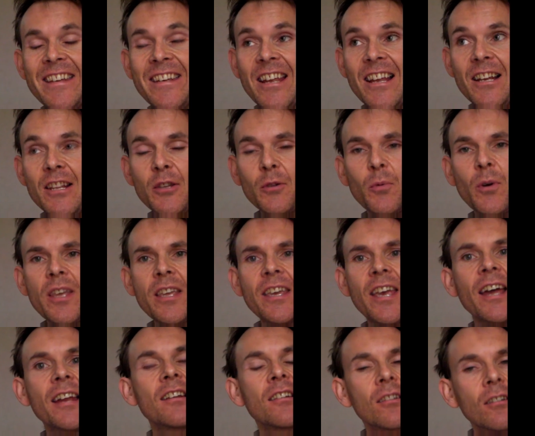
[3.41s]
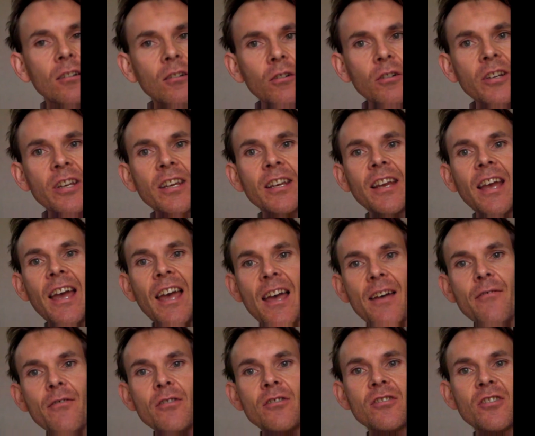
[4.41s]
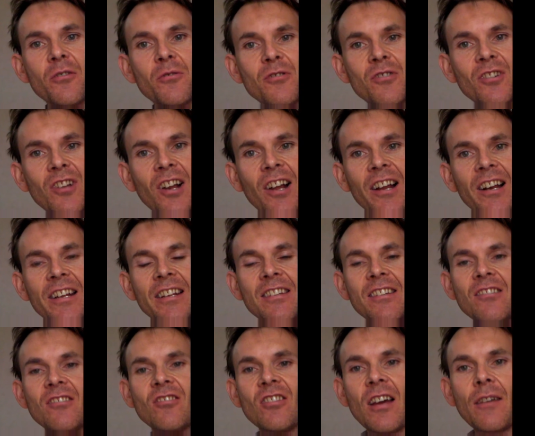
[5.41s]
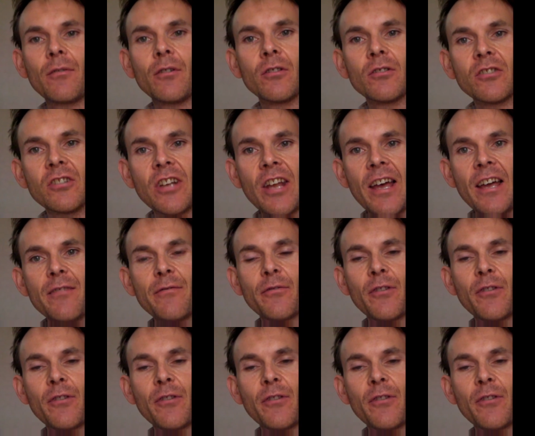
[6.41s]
nearly the weekend, looking ever so slightly dishevelled today,